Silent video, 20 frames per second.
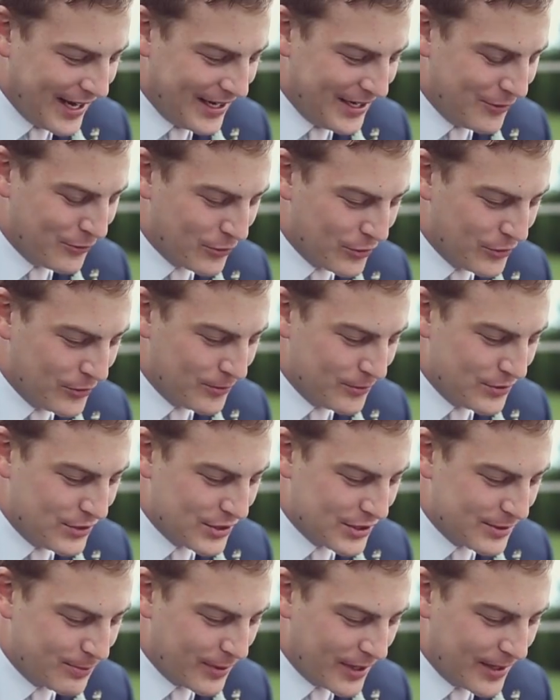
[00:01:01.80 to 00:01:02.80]
any room
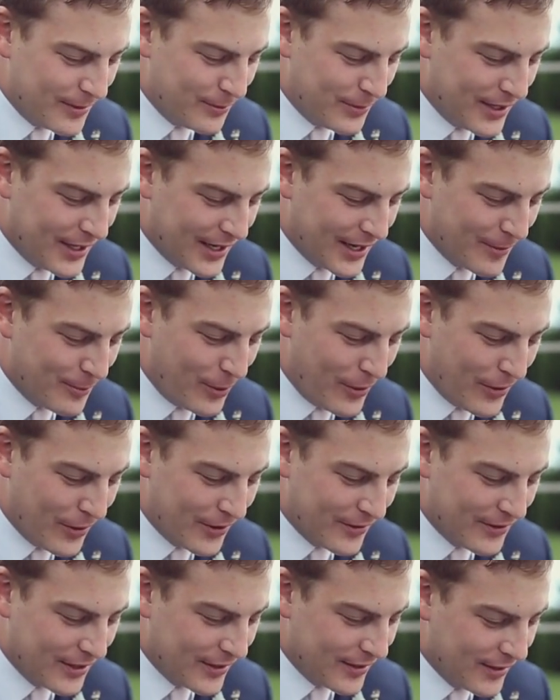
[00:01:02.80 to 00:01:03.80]
just by being a
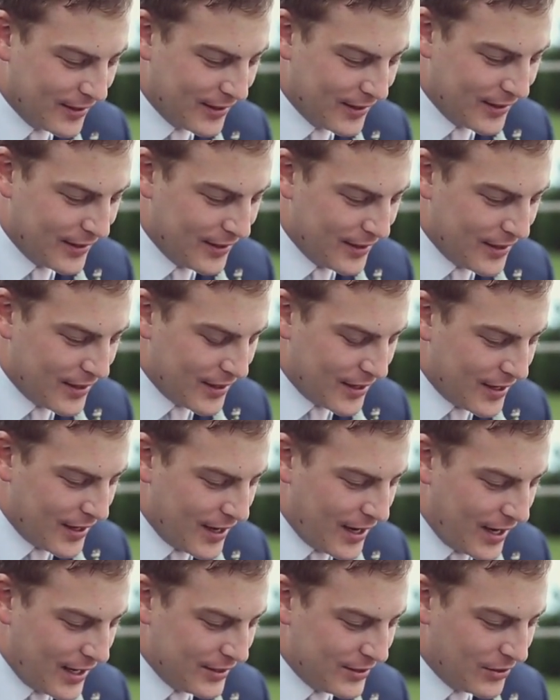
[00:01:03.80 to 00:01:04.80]
part of it.
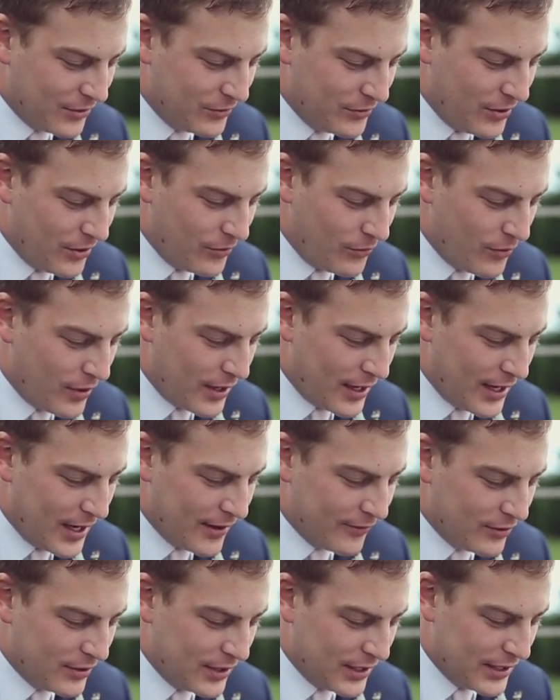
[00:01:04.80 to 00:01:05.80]
I don't know what I
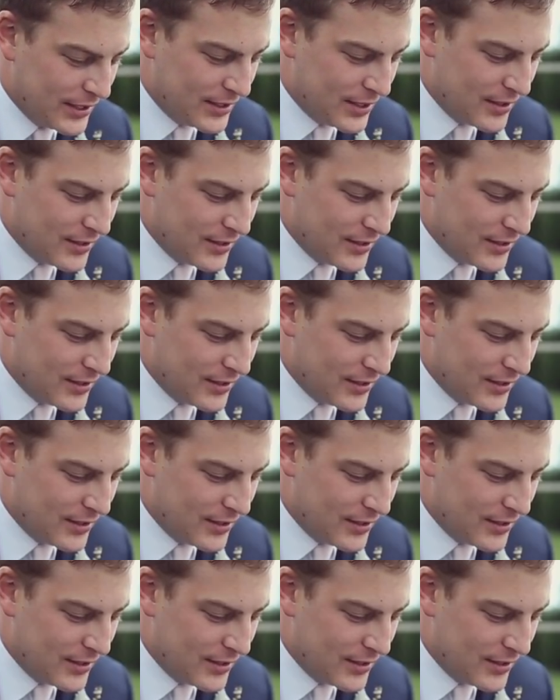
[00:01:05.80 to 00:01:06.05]
ever did